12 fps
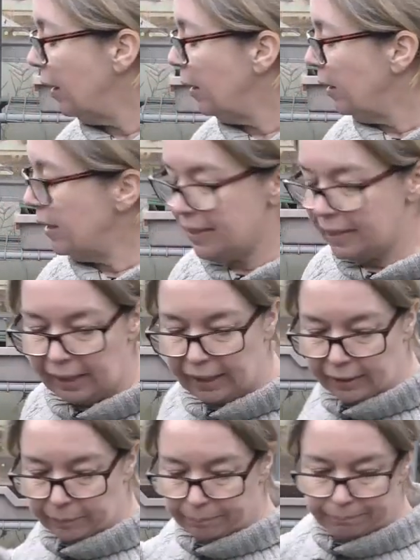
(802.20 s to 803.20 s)
You
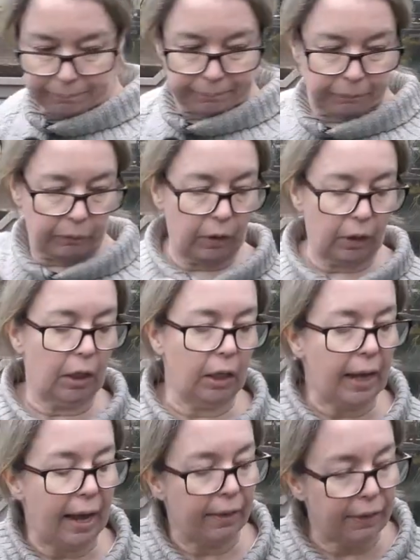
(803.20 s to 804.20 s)
see, you
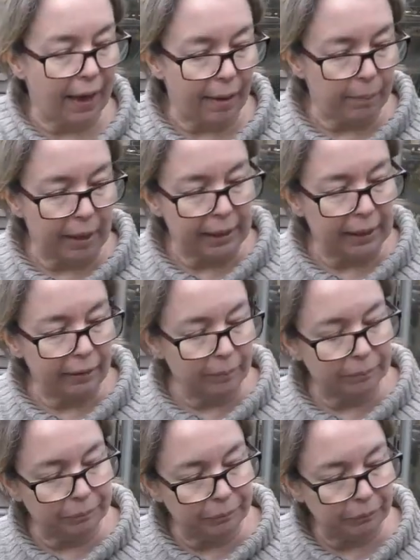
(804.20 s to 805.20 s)
get that many,
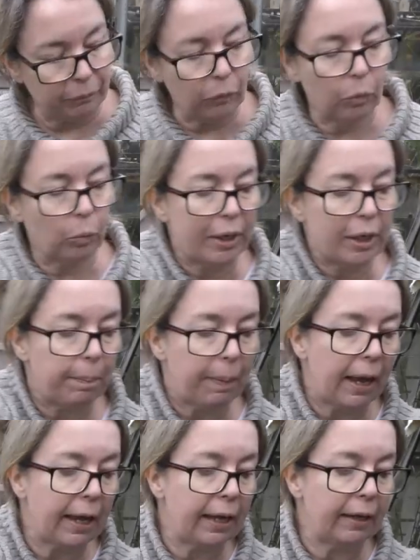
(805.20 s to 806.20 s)
when you
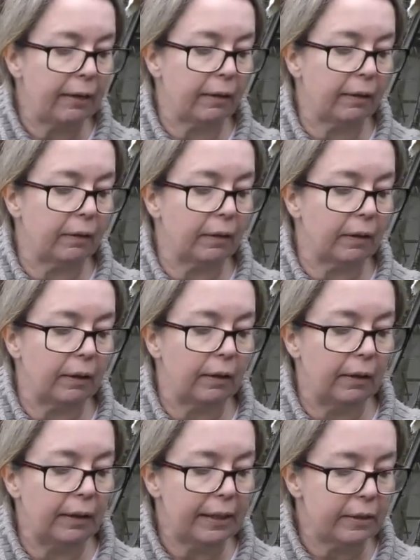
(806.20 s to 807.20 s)
buy
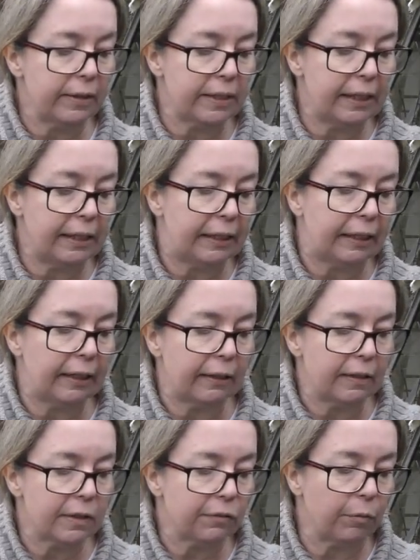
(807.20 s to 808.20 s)
little
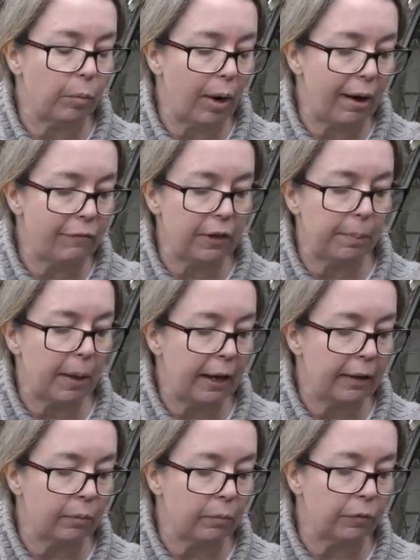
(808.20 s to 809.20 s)
seedlings from wherever you buy
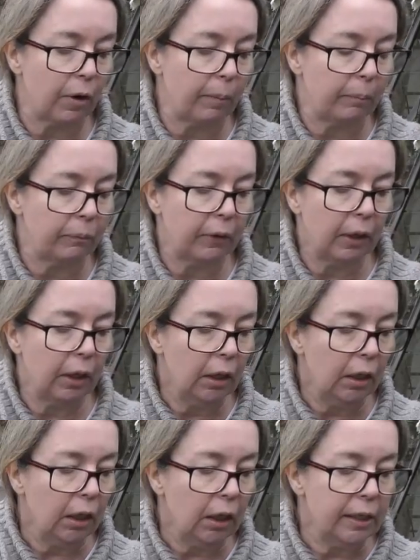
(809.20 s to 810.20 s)
them from,
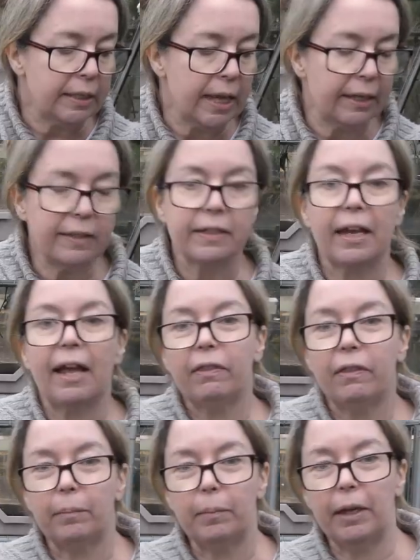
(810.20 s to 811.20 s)
you tend to get
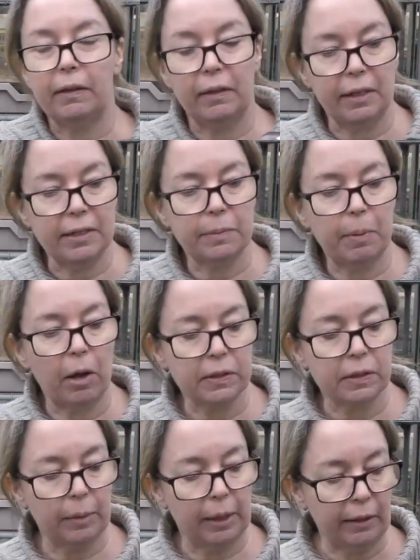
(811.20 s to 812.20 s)
them in these pots.
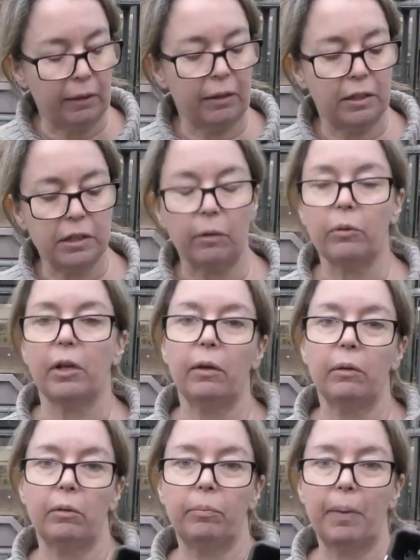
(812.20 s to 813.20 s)
I mean, you don't
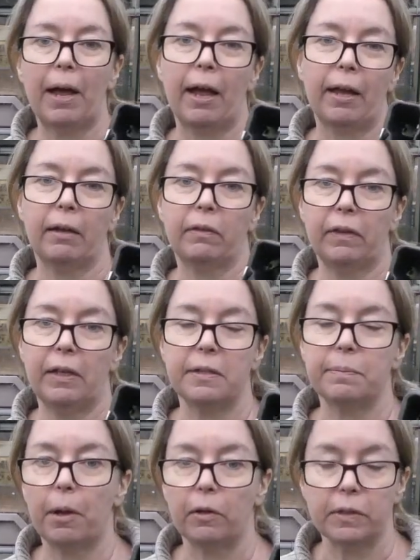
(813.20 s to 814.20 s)
go and buy these
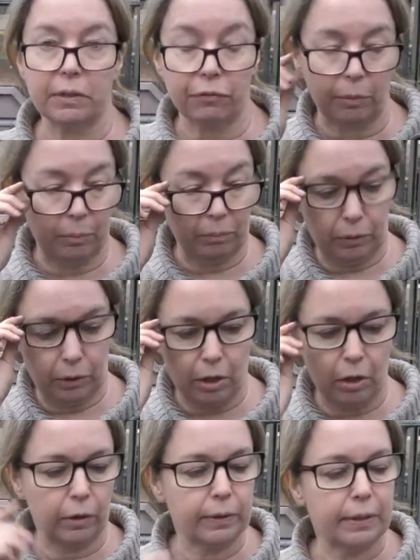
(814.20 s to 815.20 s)
pots from your
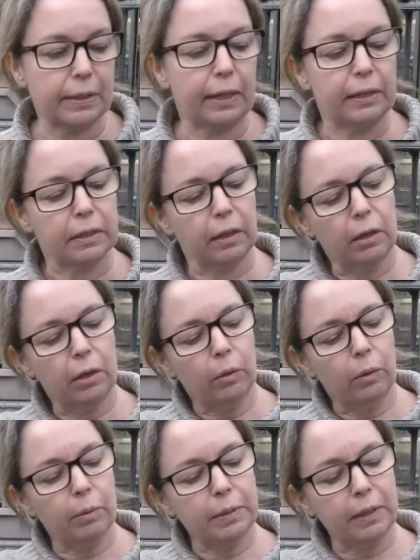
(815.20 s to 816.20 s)
garden centre.
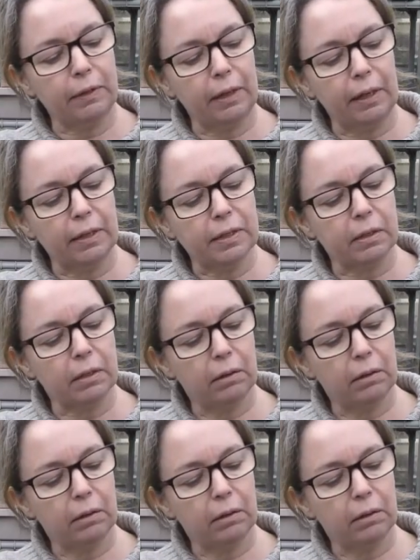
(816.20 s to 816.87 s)
What was in these?